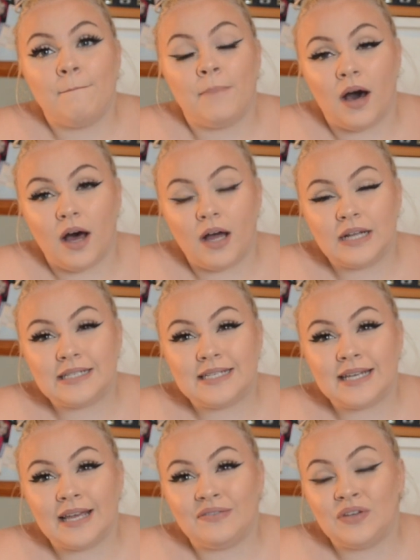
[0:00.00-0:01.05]

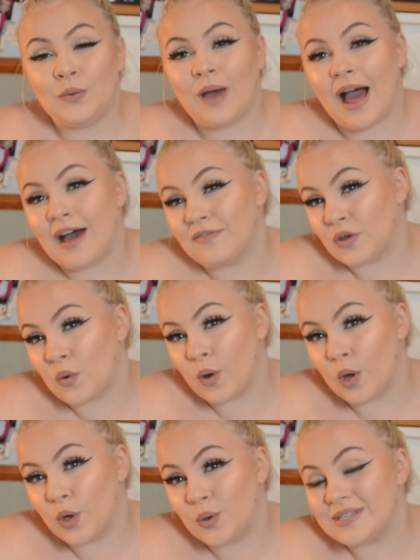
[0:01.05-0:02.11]
but if you have the
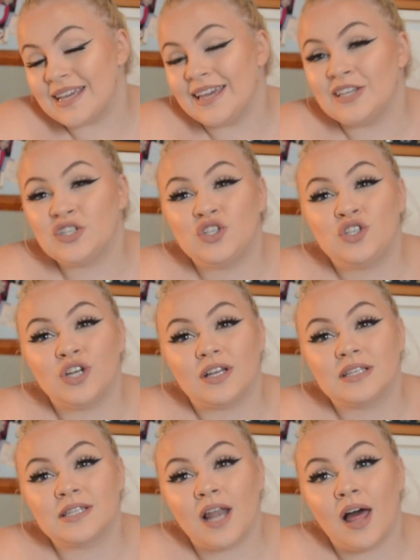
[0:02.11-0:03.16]
quotes, it is
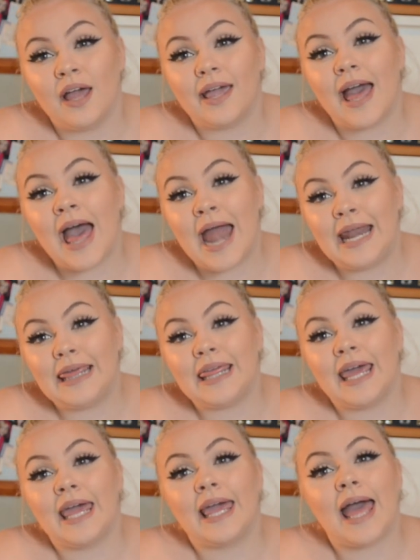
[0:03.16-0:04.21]
just like
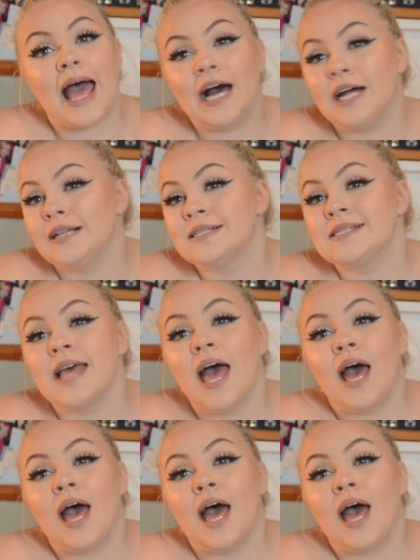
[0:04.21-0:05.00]
anything else.